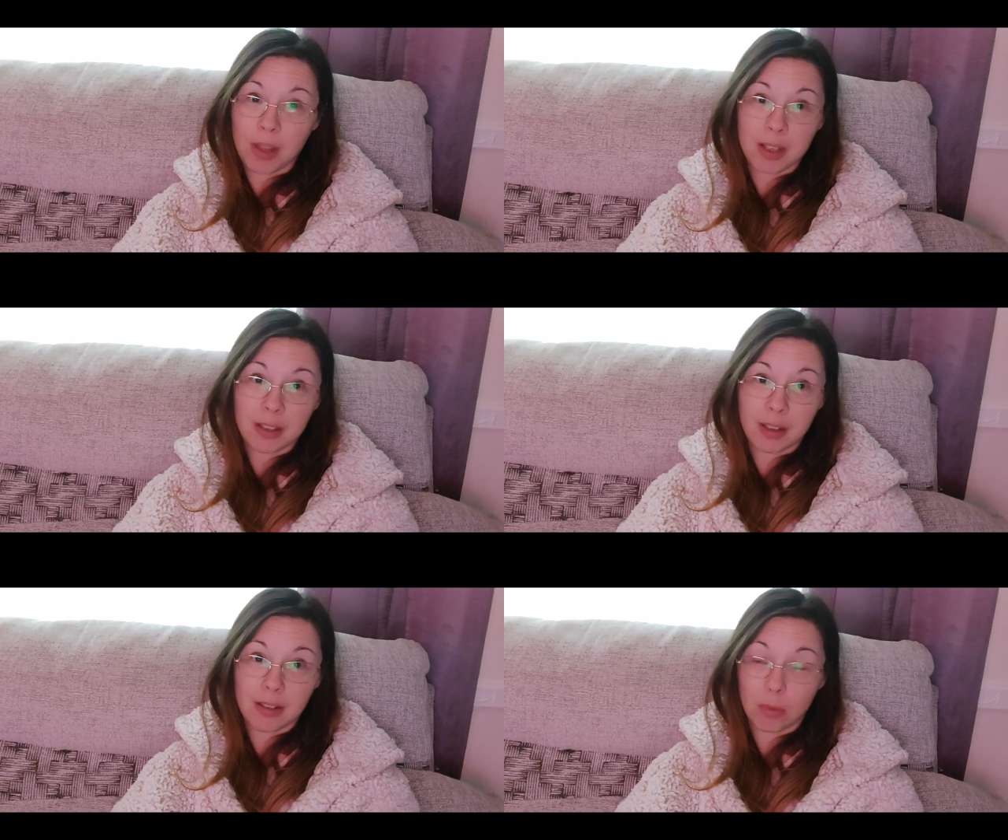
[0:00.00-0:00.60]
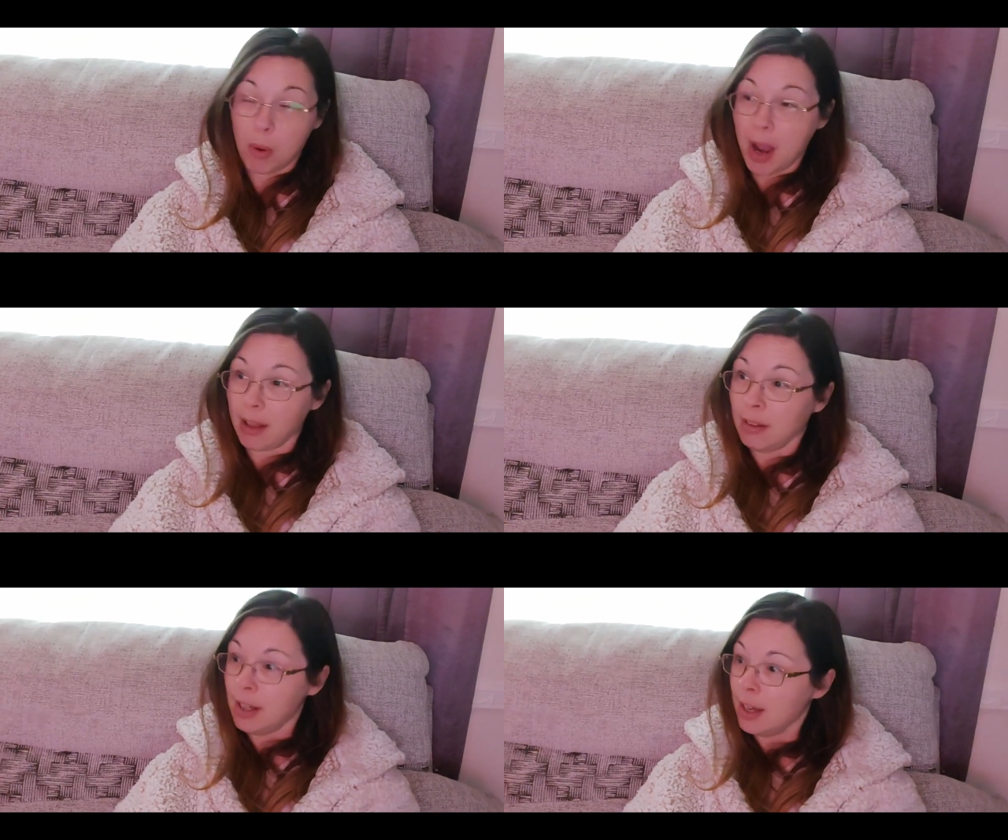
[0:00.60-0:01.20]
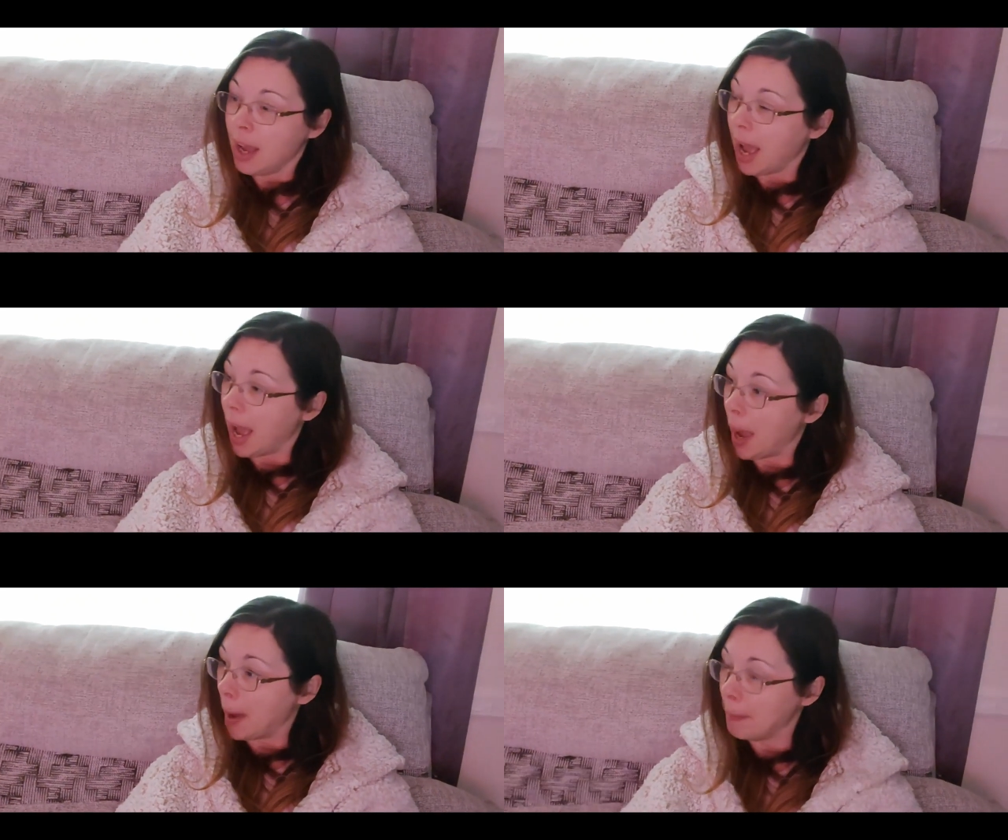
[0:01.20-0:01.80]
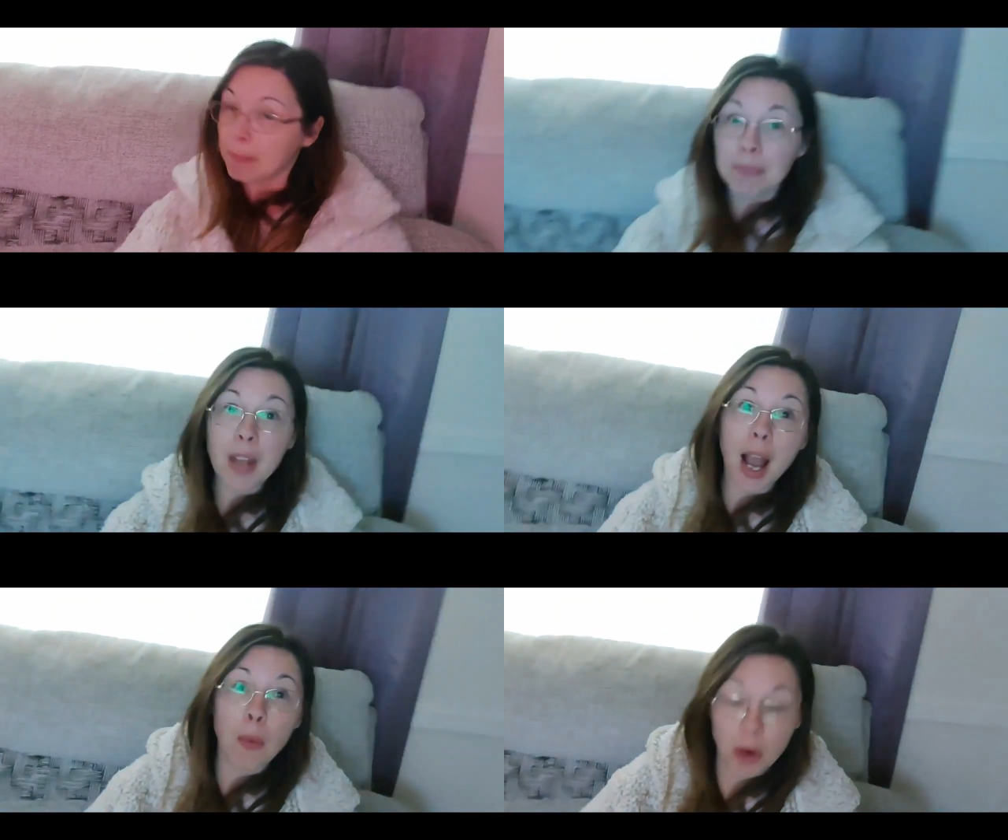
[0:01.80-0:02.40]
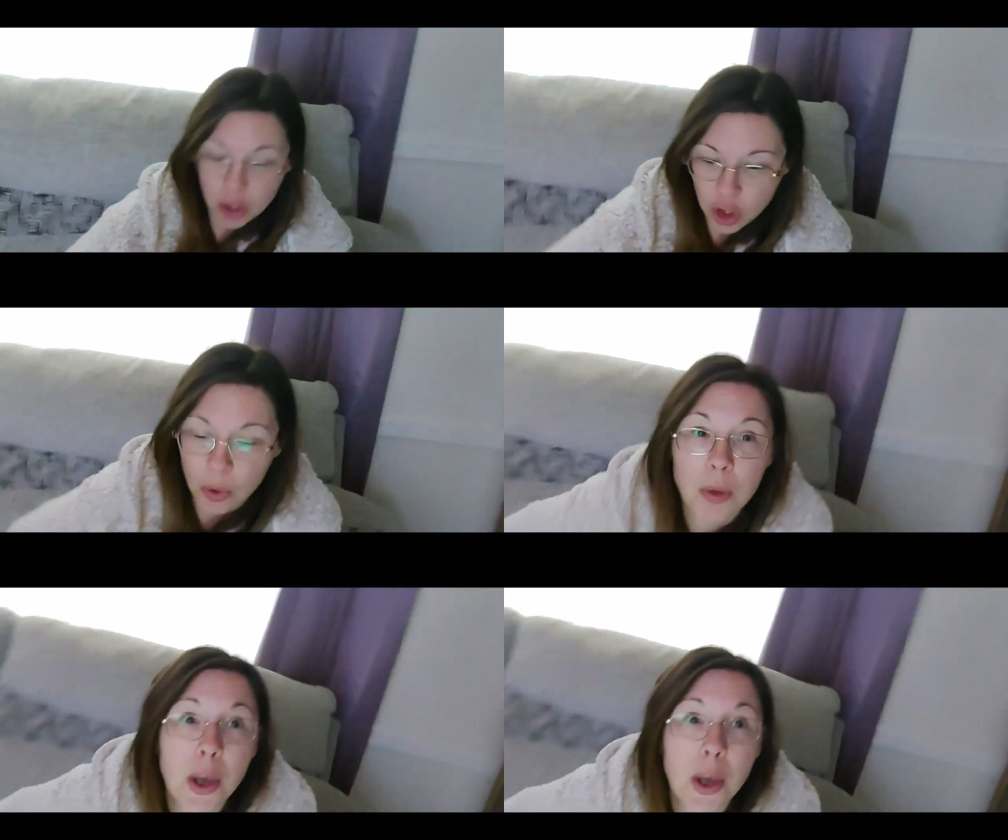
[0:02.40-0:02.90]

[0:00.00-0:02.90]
with us as well. I want to show